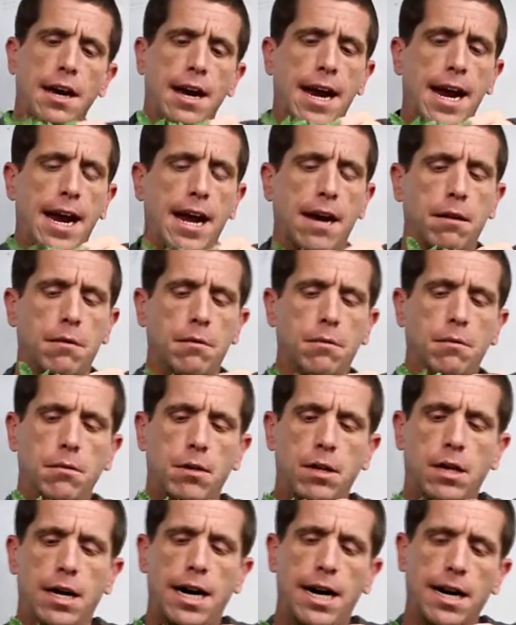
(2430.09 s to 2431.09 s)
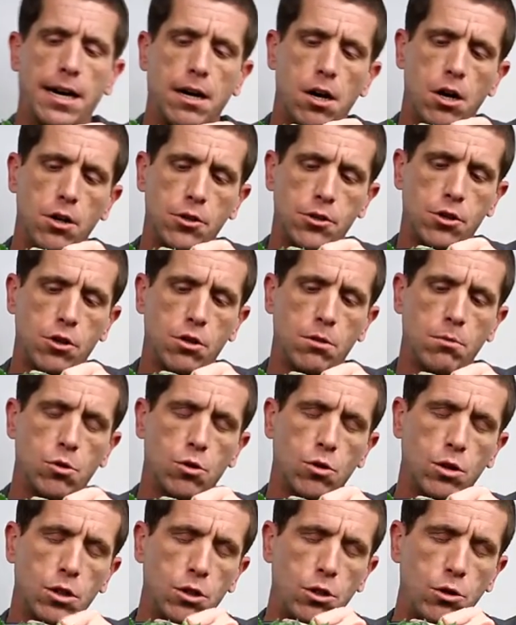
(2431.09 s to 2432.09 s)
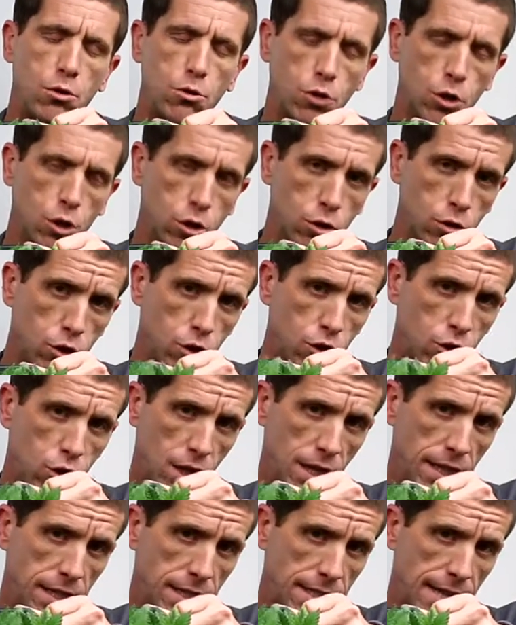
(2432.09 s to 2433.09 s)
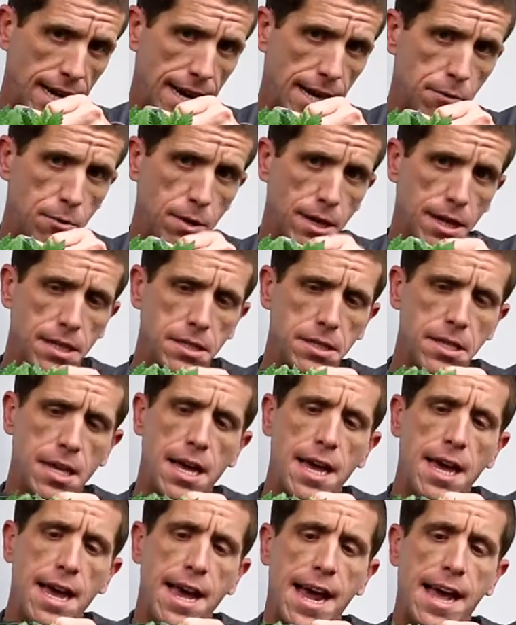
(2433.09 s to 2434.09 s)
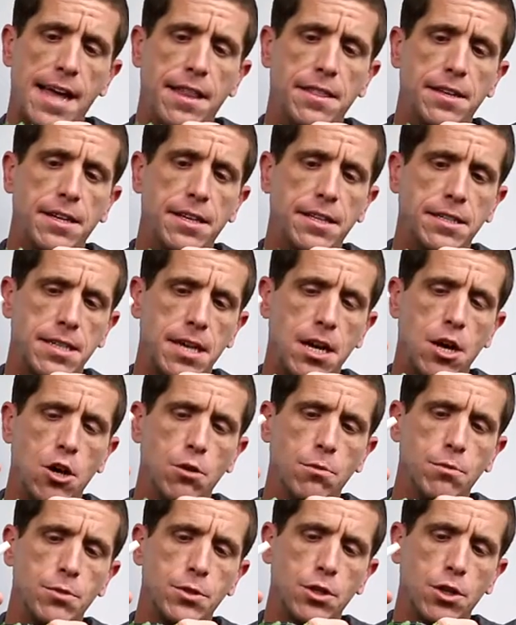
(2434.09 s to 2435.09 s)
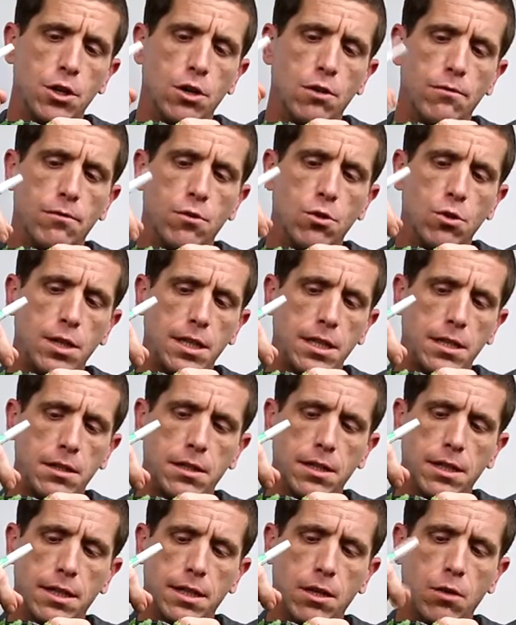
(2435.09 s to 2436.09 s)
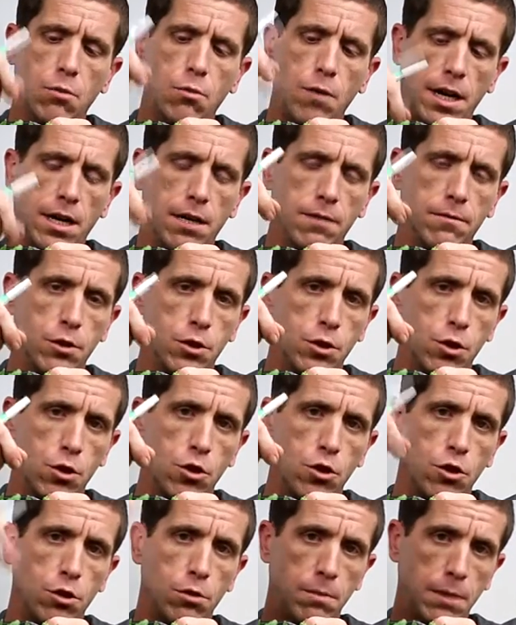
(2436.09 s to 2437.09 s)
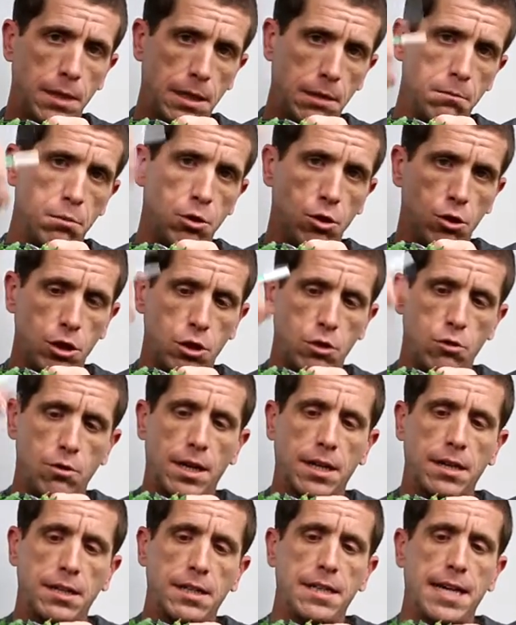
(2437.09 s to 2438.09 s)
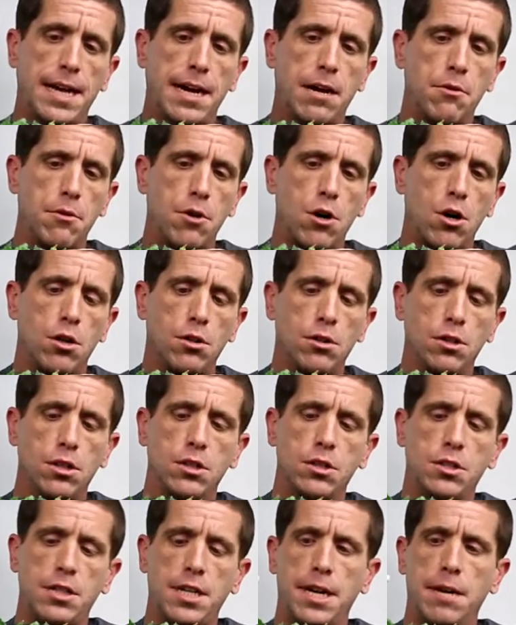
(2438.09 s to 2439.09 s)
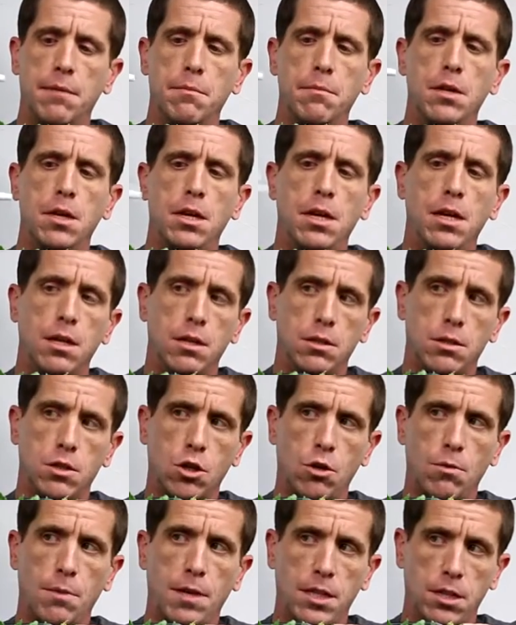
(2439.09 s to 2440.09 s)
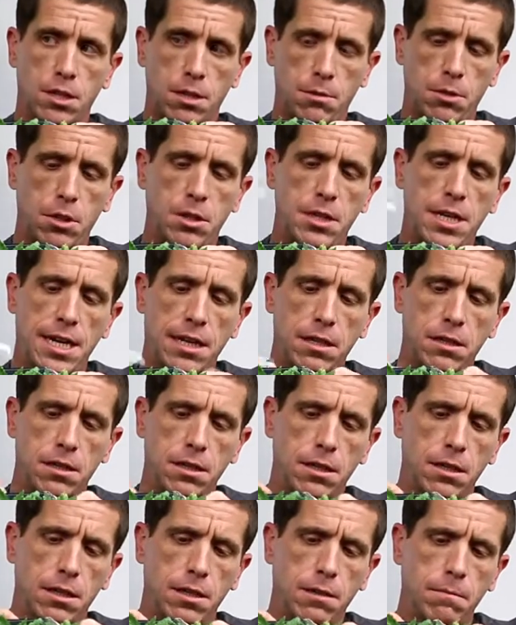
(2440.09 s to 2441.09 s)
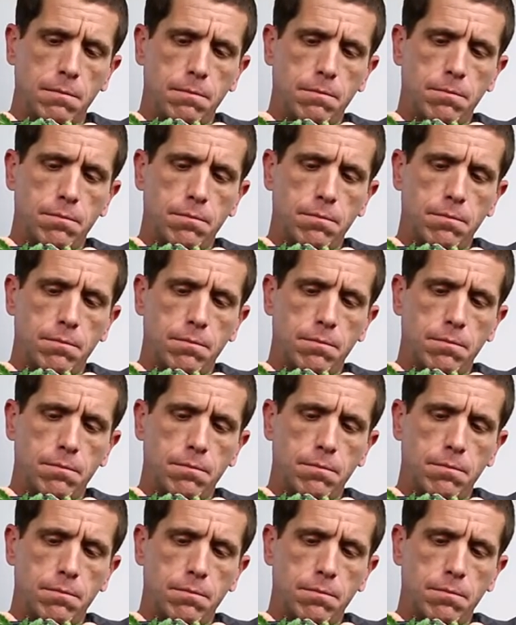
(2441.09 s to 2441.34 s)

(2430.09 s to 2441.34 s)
And I also am going to turn the tray sideways, and this helps avoid the weight of the soil being pulling directly down on the stem. So basically I'm going to take the